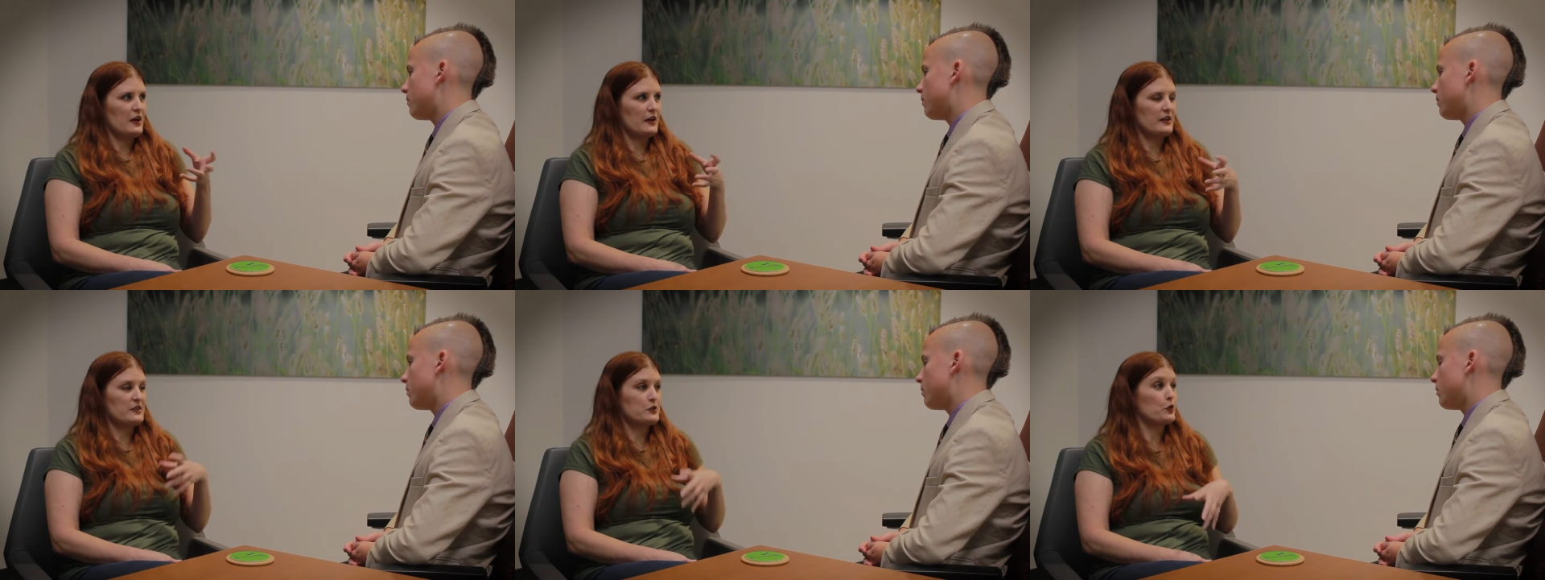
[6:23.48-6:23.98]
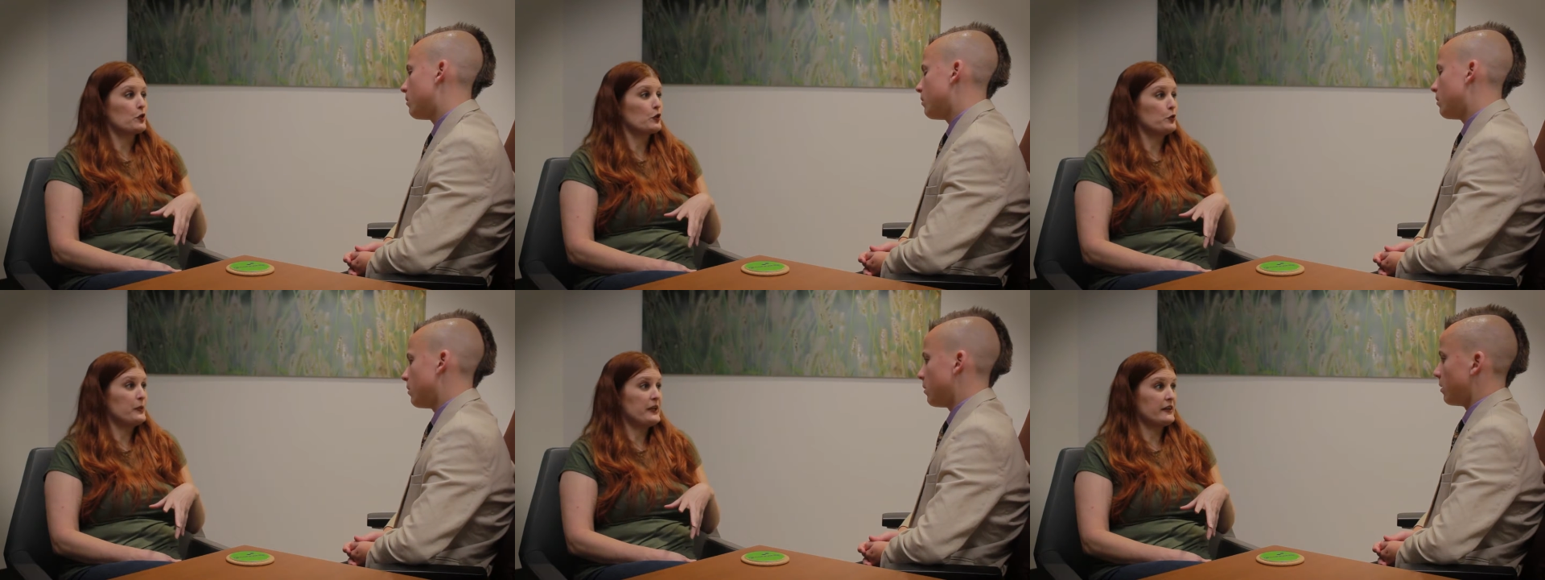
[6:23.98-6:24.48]
Speaker 1: uh,
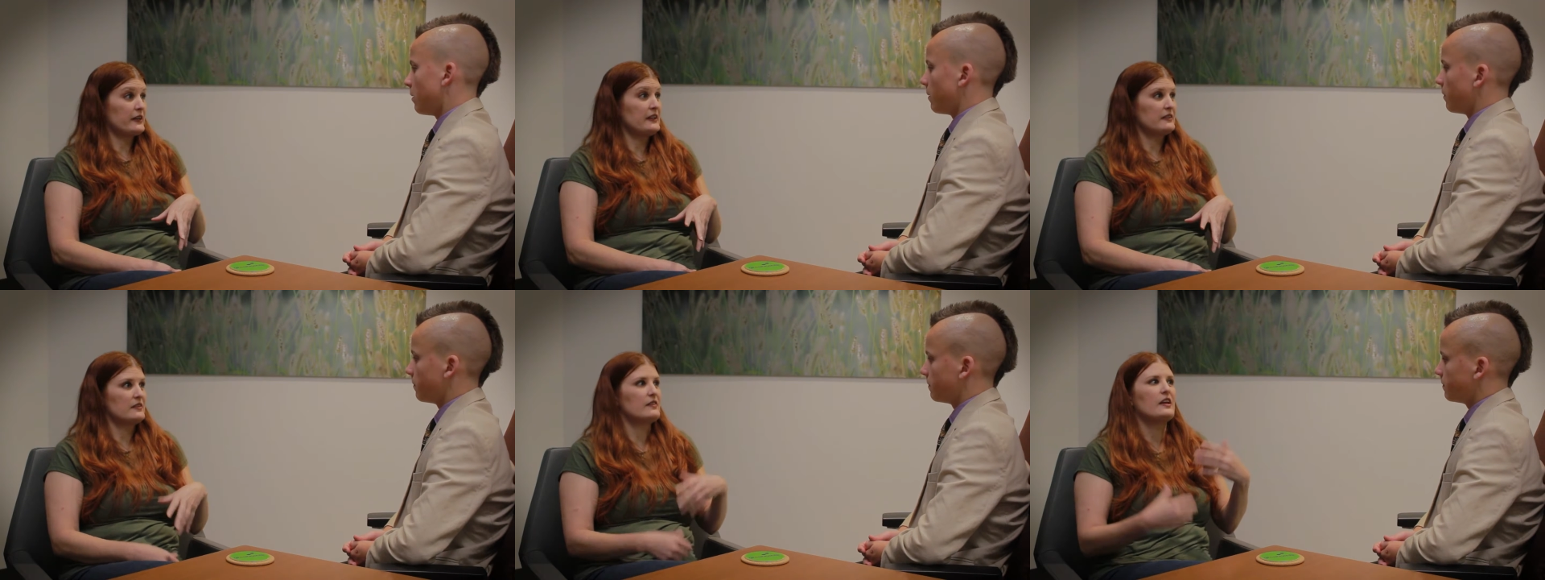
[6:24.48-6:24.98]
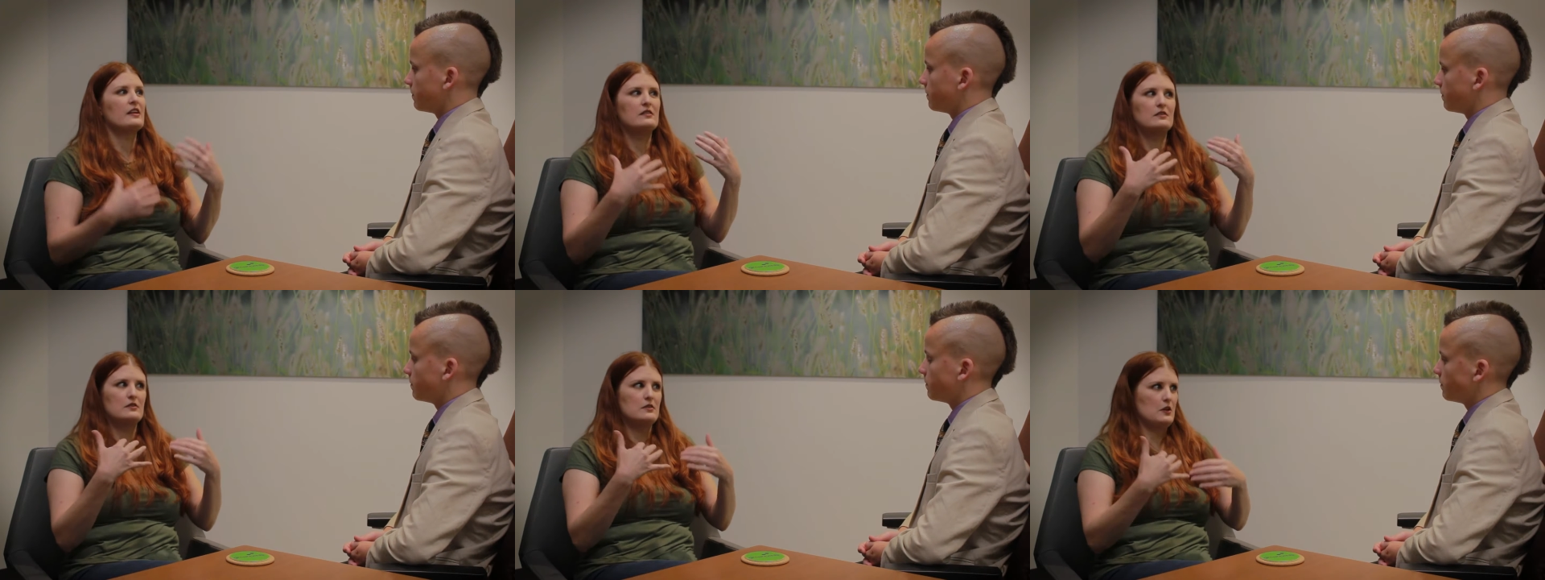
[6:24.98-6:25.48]
historical periods and
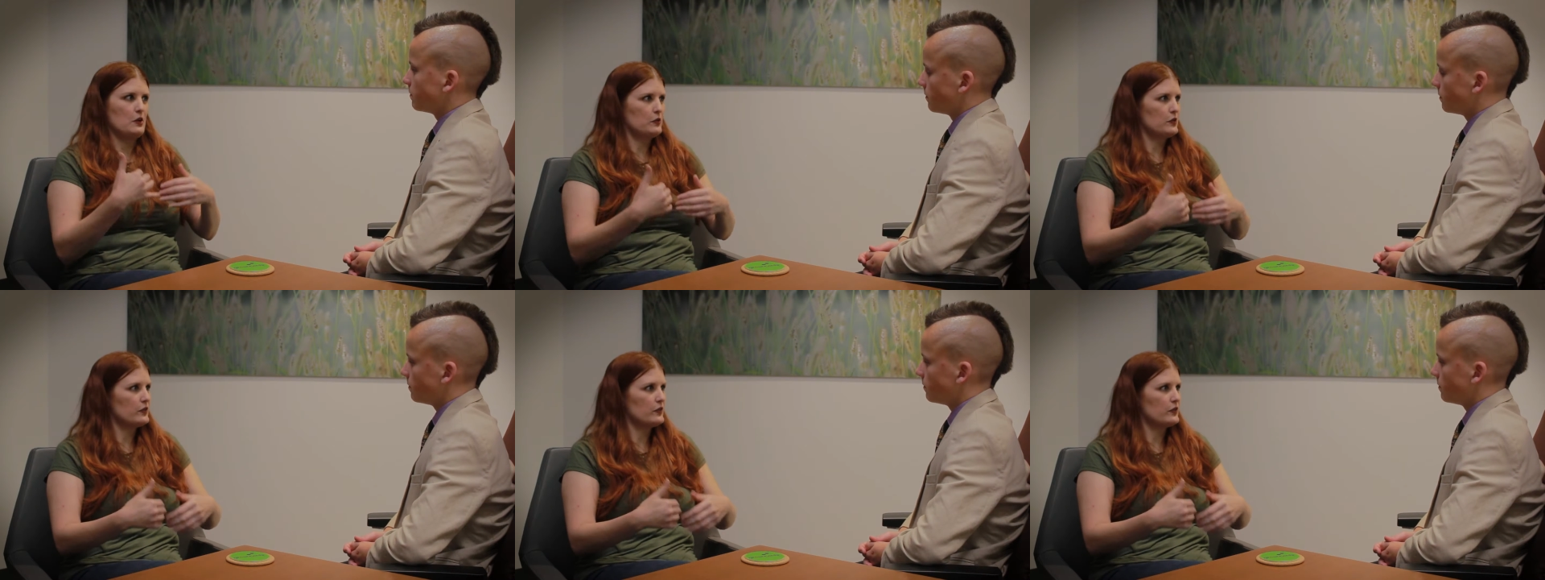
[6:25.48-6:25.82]
they you know